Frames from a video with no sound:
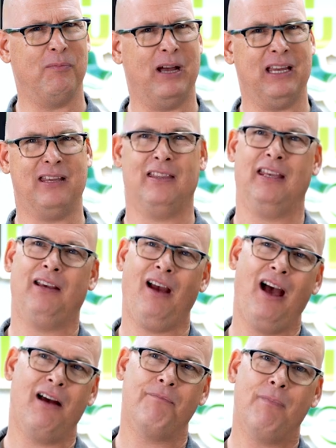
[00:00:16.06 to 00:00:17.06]
bike, you think,
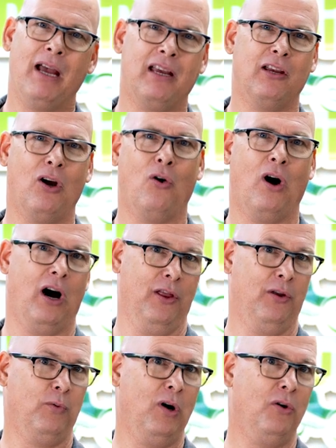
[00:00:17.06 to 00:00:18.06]
ah, I can go on
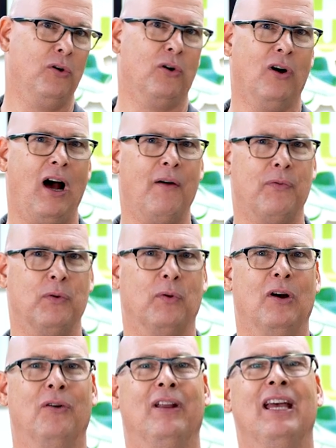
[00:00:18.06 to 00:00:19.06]
the road or off the
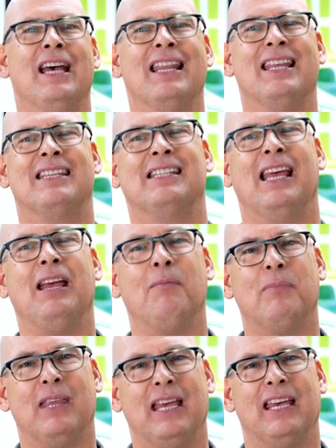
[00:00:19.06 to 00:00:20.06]
road. The same
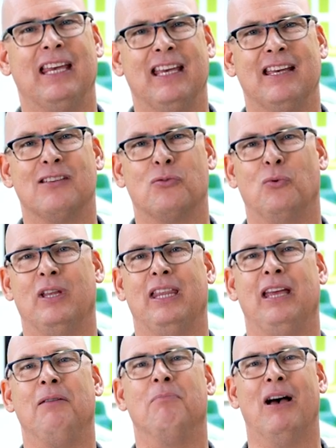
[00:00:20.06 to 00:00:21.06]
thing is with
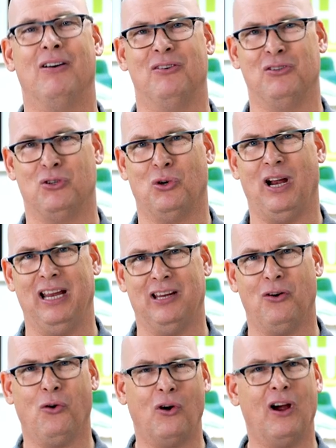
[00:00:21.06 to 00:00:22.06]
a mountain trike
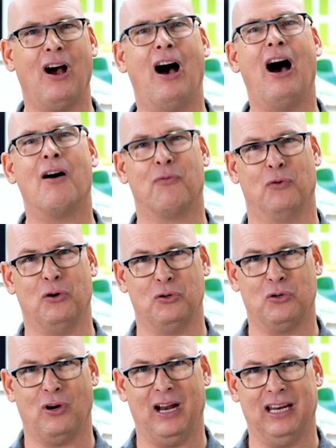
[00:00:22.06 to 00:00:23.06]
or an off-road
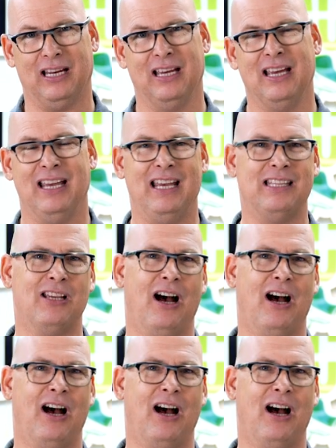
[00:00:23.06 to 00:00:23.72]
trike. It's